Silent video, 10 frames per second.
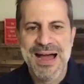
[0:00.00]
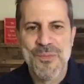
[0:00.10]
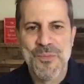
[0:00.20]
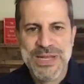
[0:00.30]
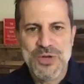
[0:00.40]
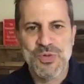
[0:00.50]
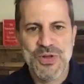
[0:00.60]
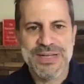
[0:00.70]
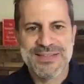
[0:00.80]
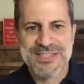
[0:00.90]
when you
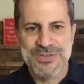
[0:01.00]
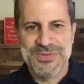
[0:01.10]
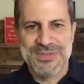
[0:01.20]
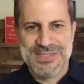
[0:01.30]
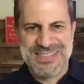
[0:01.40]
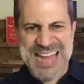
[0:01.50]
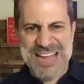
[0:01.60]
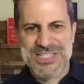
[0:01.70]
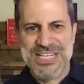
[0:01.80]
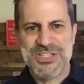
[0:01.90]
look to
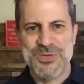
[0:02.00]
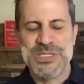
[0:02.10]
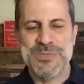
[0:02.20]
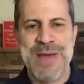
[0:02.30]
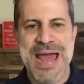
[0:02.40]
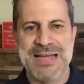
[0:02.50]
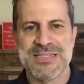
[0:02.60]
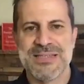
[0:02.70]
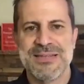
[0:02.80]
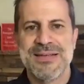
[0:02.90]
sales histories
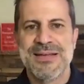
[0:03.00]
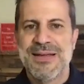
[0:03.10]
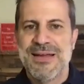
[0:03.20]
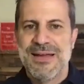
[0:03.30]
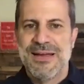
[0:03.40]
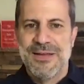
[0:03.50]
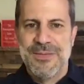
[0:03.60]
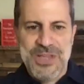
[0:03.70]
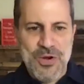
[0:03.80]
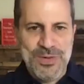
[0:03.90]
past,
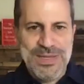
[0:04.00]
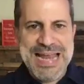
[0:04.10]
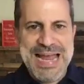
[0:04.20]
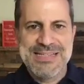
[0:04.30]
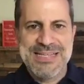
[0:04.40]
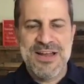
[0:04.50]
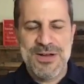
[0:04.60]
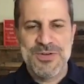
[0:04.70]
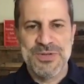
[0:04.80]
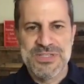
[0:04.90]
the early
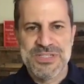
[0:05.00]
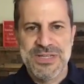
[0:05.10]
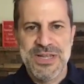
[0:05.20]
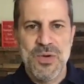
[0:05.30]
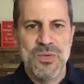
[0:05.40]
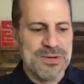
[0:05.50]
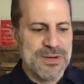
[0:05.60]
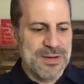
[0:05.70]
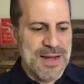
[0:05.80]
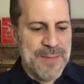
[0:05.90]
1900s, you know,
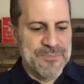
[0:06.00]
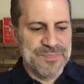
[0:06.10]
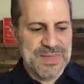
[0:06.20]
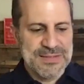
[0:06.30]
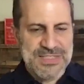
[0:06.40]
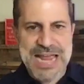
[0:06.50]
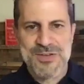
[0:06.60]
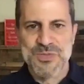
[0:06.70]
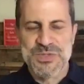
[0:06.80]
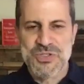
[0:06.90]
um,
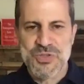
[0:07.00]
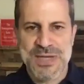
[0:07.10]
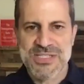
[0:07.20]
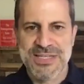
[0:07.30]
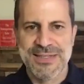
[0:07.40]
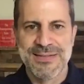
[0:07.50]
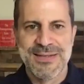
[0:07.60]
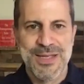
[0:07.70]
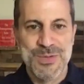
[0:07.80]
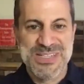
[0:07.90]
sales was trusted,
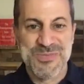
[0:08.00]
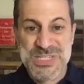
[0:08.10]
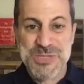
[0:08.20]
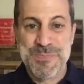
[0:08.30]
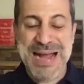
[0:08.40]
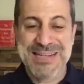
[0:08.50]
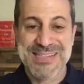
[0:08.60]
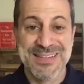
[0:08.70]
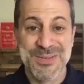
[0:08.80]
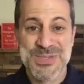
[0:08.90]
it was
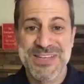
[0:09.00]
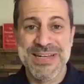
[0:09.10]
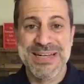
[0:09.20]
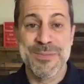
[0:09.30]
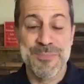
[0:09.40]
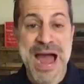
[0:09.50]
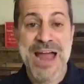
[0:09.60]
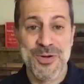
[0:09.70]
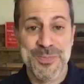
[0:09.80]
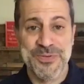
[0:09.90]
respected, it was even an
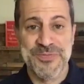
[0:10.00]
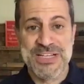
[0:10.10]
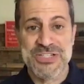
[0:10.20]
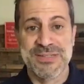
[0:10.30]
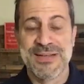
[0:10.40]
admired profession.